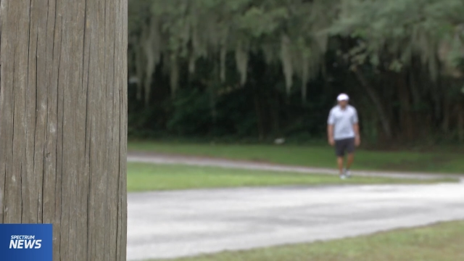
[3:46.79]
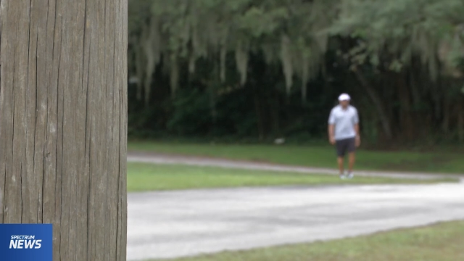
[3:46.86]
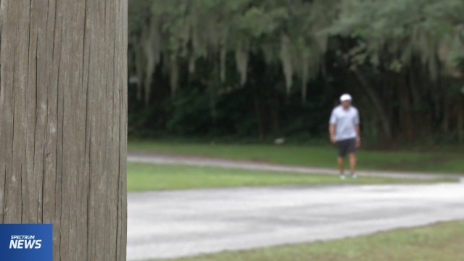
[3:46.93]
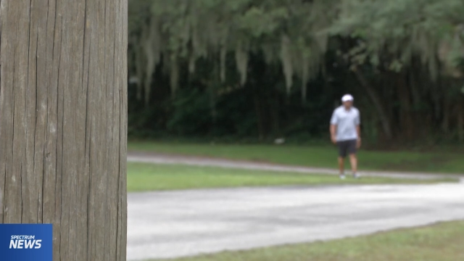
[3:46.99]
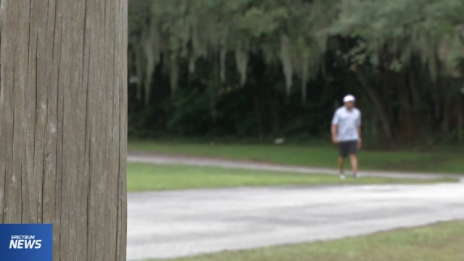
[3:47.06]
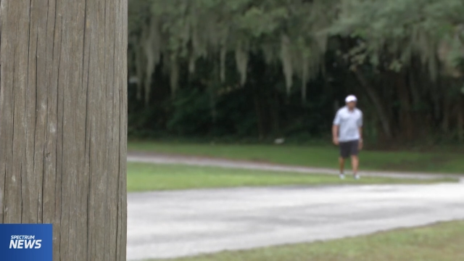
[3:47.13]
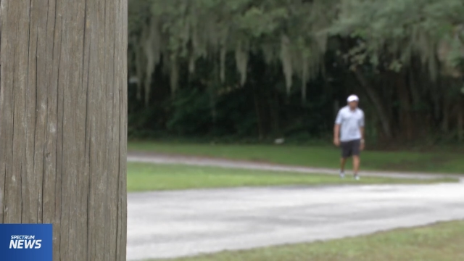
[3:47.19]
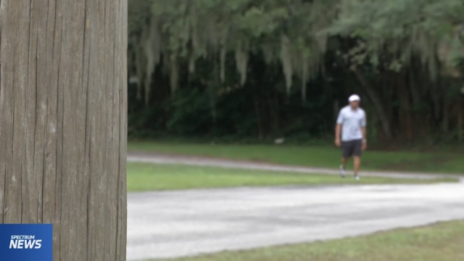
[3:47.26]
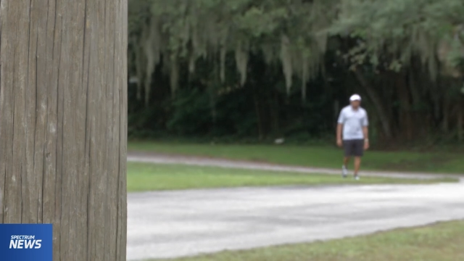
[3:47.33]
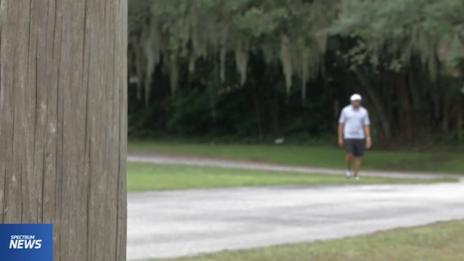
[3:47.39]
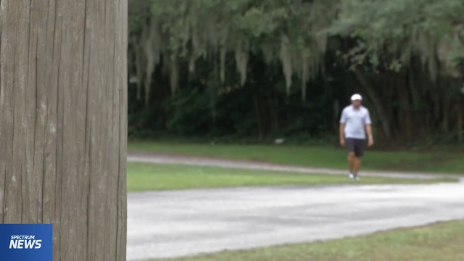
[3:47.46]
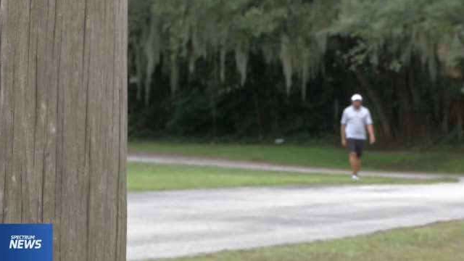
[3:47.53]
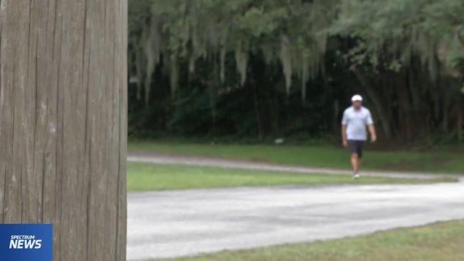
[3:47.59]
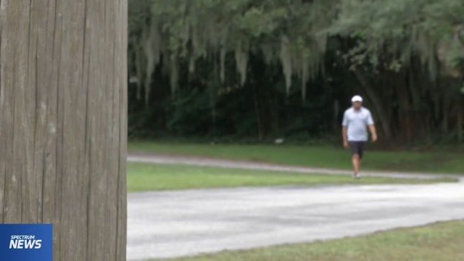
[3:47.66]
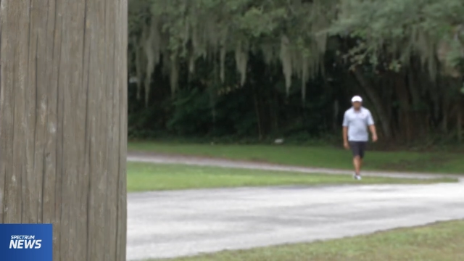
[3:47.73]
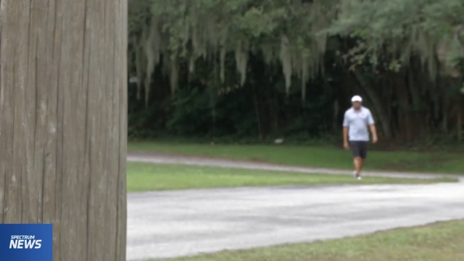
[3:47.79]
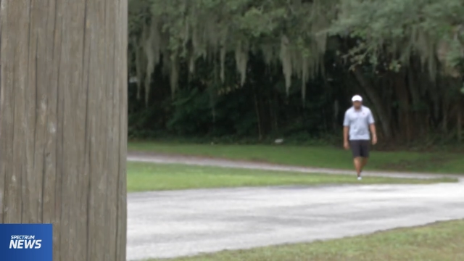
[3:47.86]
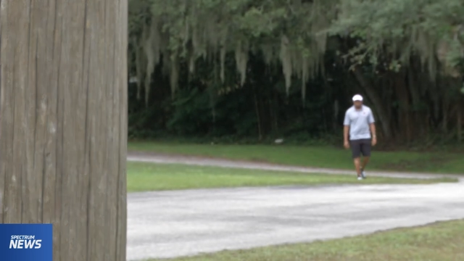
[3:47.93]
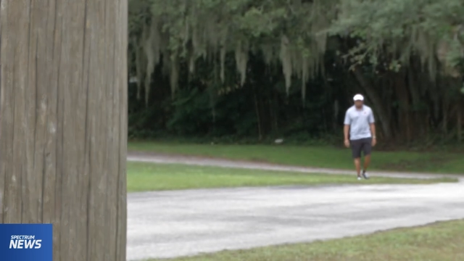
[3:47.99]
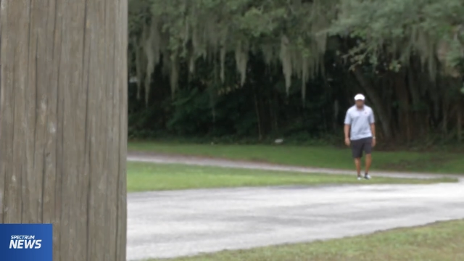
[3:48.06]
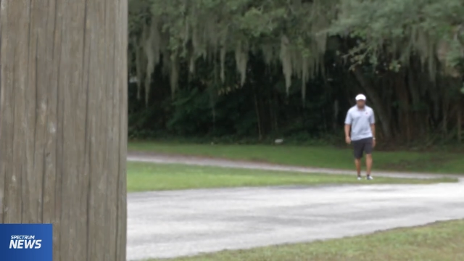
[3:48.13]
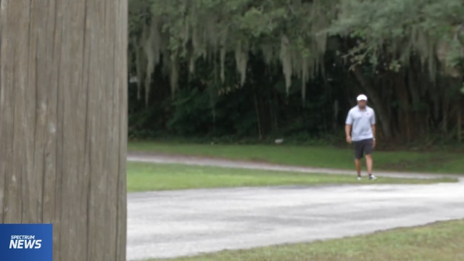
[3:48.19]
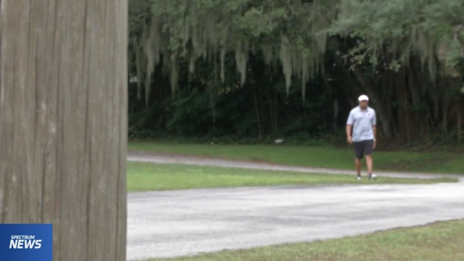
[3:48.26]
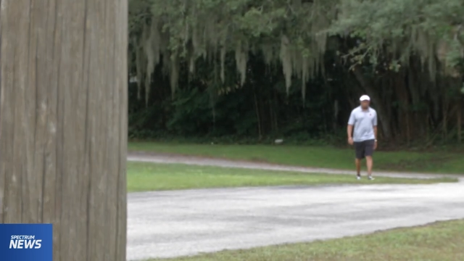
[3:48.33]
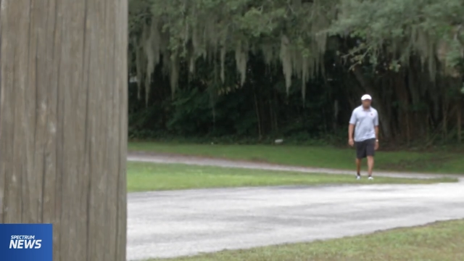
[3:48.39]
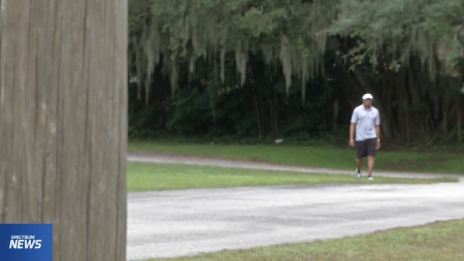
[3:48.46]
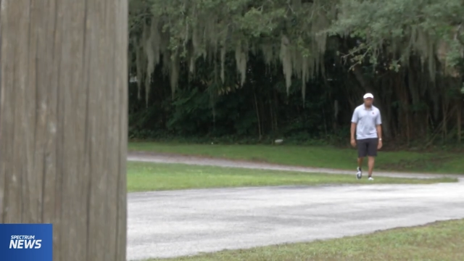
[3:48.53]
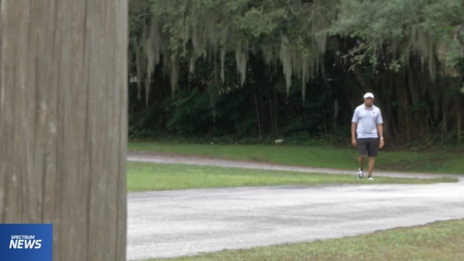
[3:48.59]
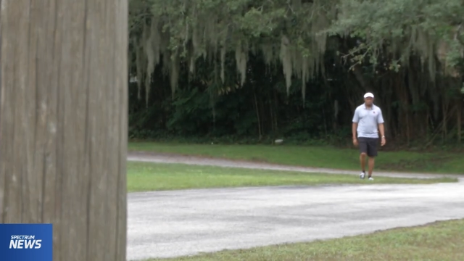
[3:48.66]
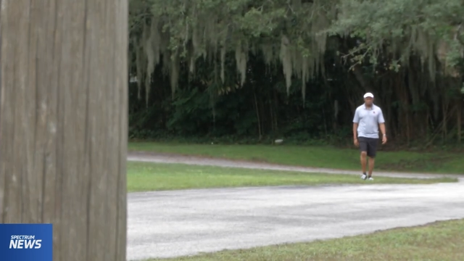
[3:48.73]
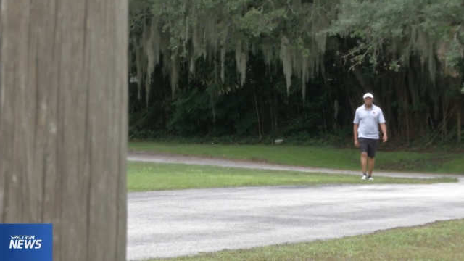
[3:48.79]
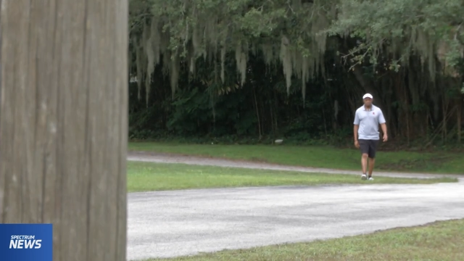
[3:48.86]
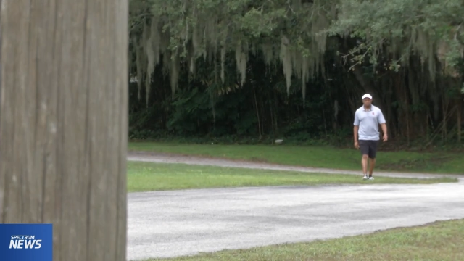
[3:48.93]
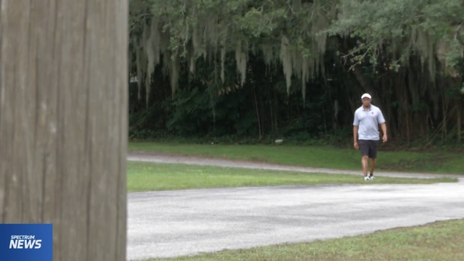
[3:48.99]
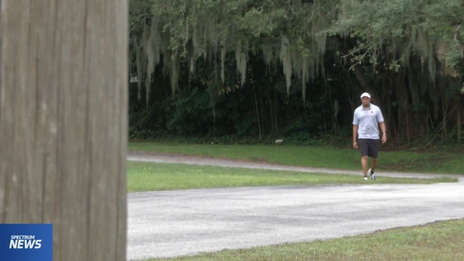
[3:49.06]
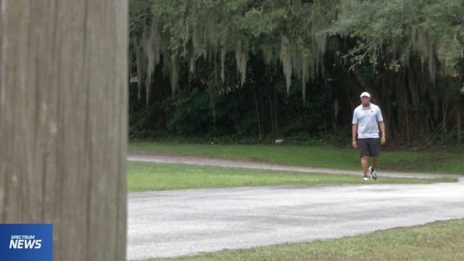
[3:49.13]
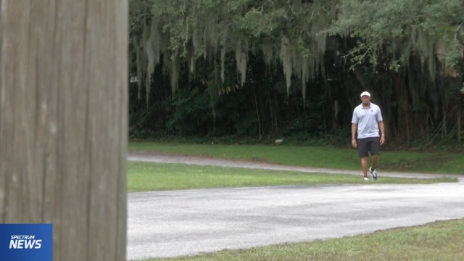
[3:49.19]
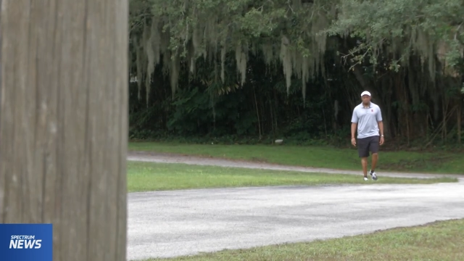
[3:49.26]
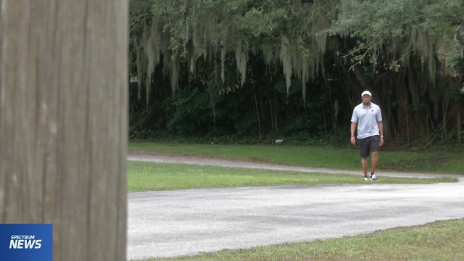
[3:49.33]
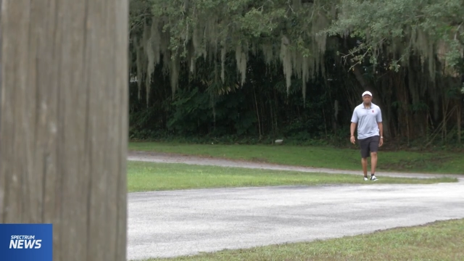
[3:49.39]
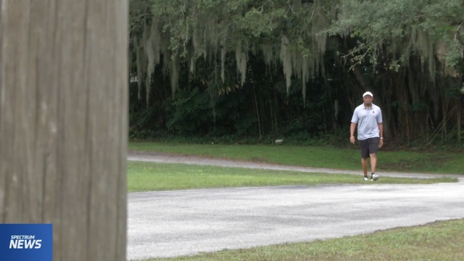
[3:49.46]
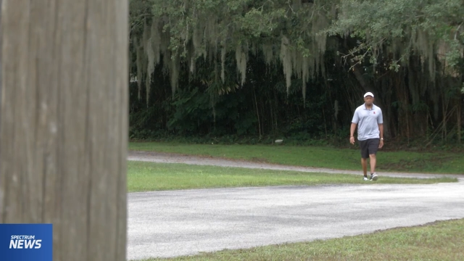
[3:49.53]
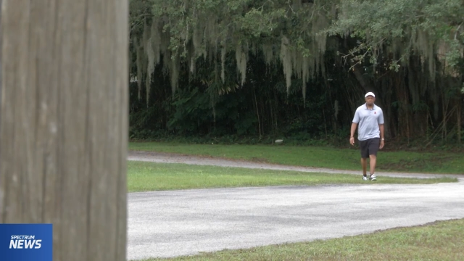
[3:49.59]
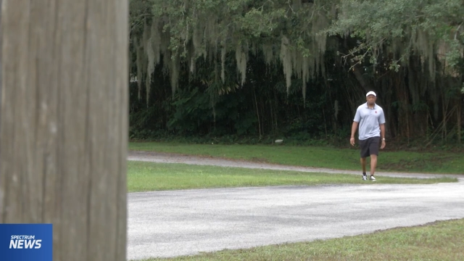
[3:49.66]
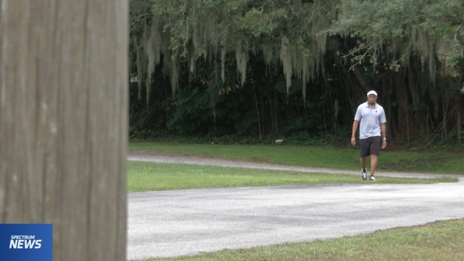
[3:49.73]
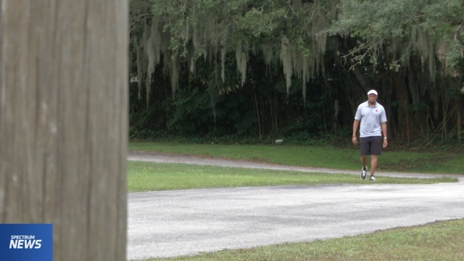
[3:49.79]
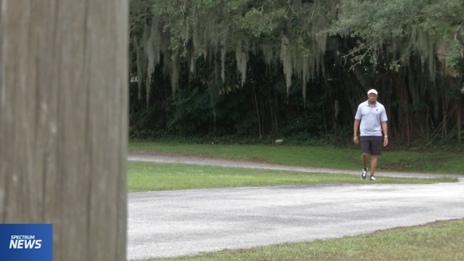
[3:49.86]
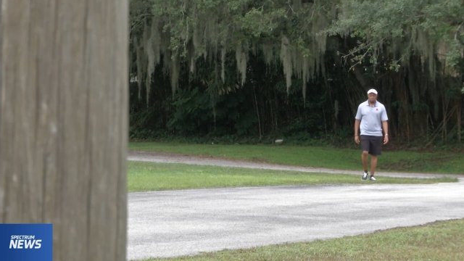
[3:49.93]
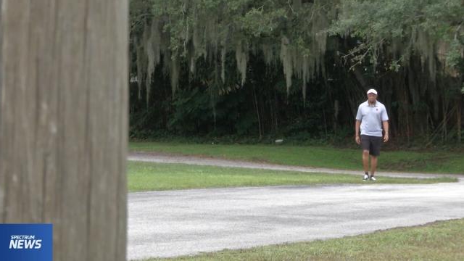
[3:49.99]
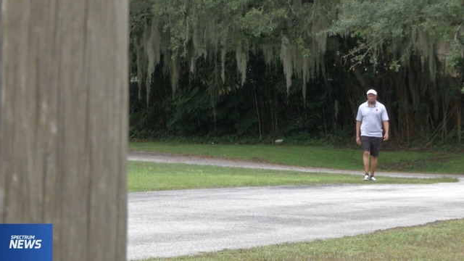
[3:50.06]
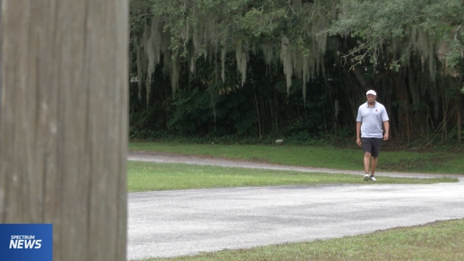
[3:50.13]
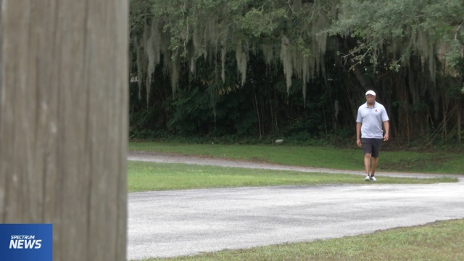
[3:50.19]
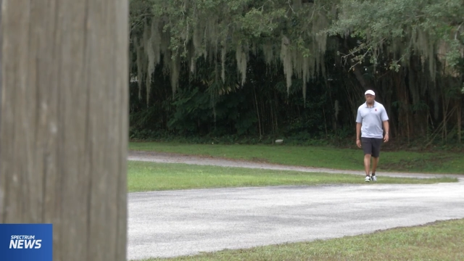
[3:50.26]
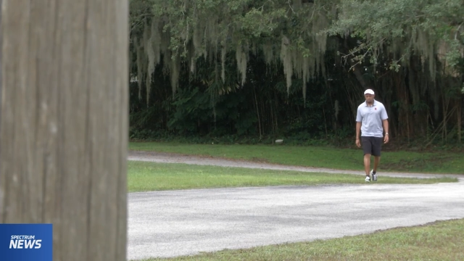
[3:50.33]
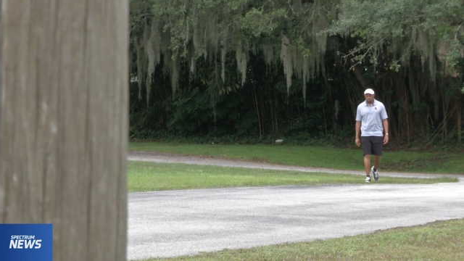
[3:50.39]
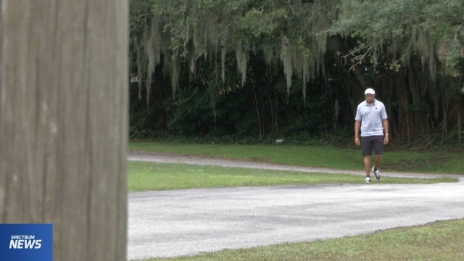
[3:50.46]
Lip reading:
Nobody's mouth can be seen.